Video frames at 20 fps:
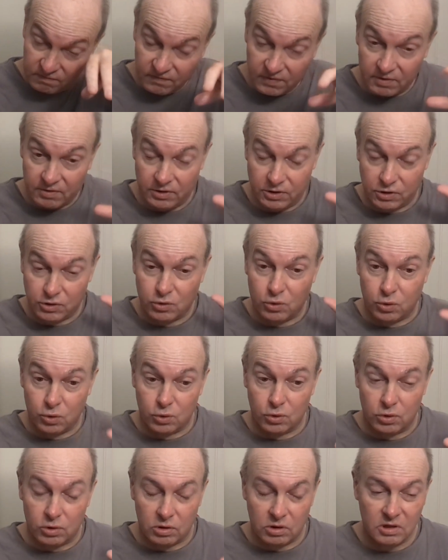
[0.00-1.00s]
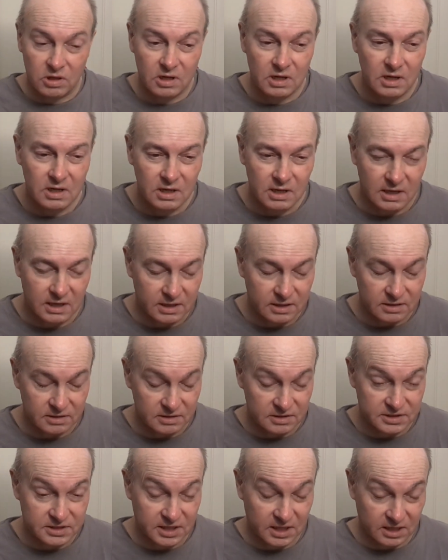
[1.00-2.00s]
very cool, and
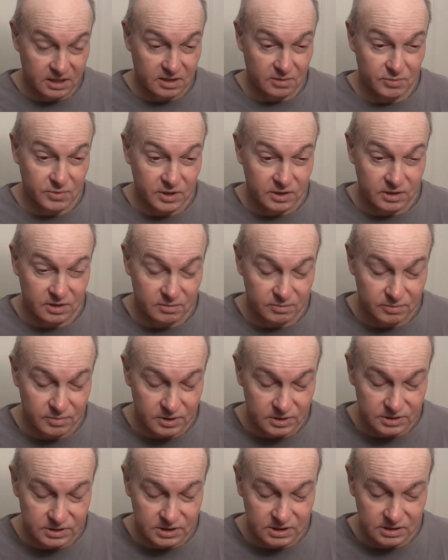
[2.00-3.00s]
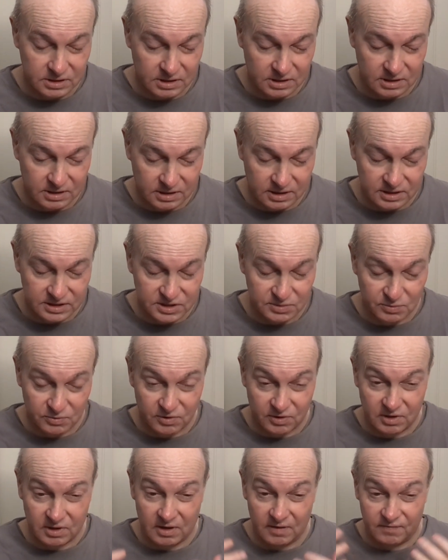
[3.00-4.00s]
it'll take a minute, but it gets
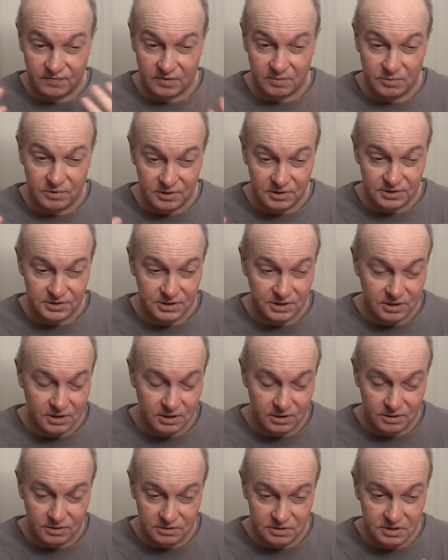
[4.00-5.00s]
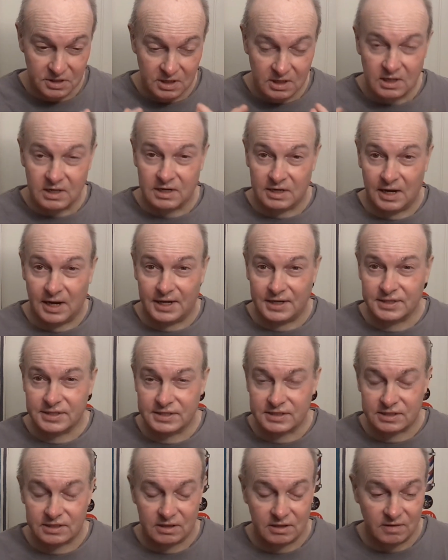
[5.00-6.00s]
more comfortable as it goes. Nice
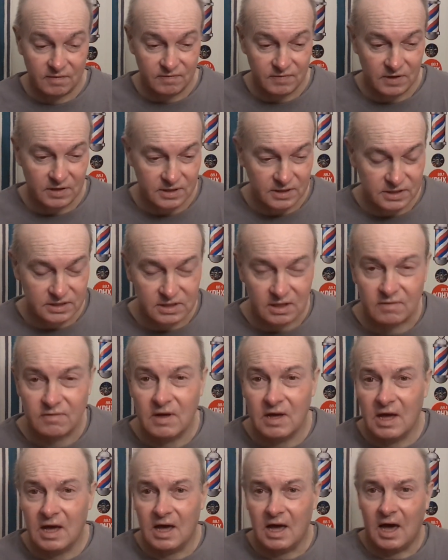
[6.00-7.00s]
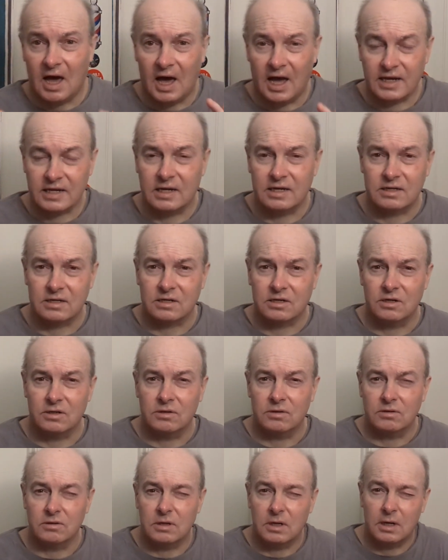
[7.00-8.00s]
stuff, nice stuff. I gotta
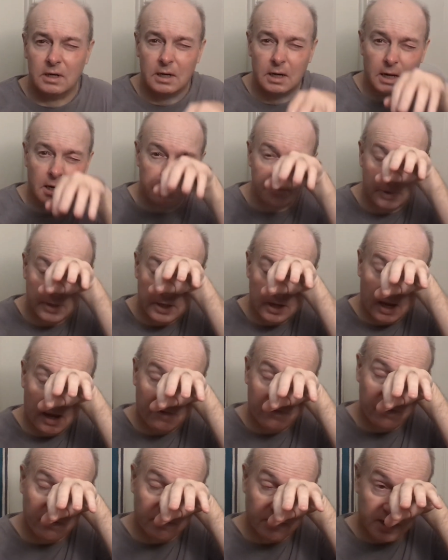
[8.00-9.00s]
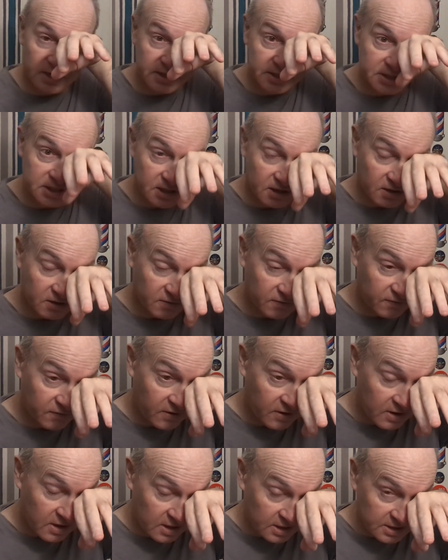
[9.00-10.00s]
go. On behalf of myself,
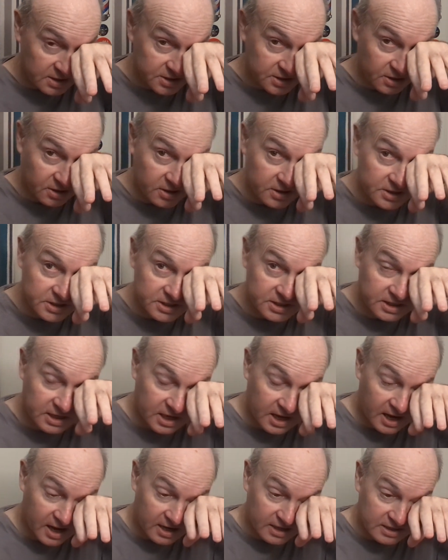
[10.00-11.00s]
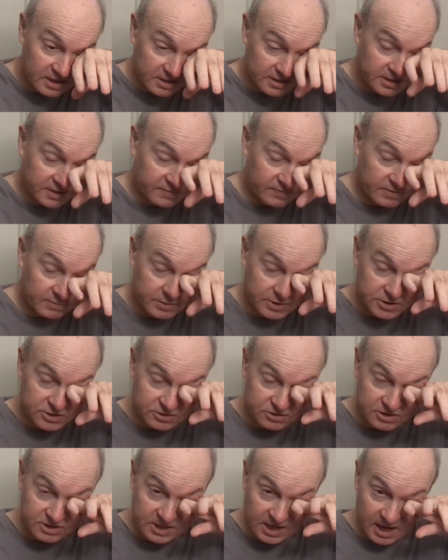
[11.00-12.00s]
Sarge the cat, and even
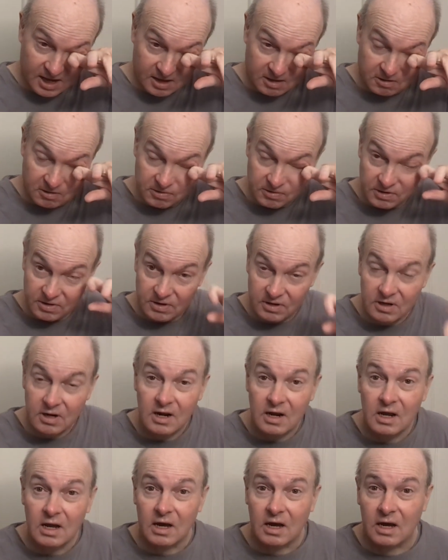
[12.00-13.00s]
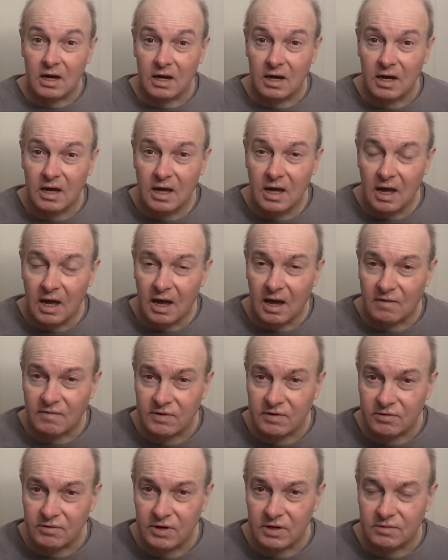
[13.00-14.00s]
Mr. Towel there, have
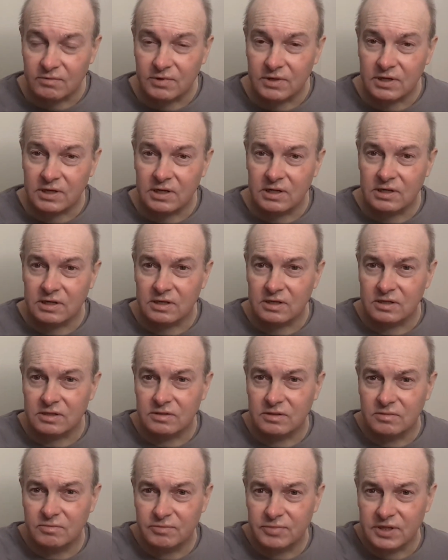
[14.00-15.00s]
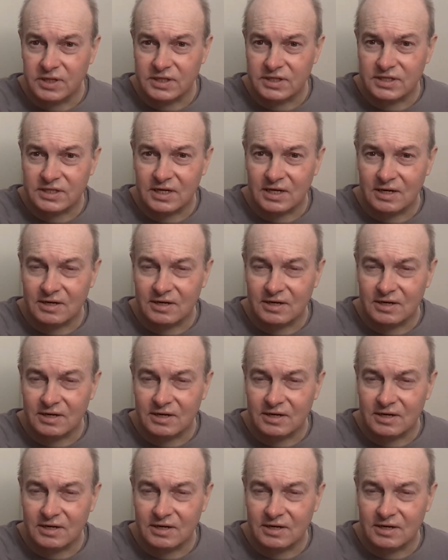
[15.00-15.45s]
a great week ahead. Peace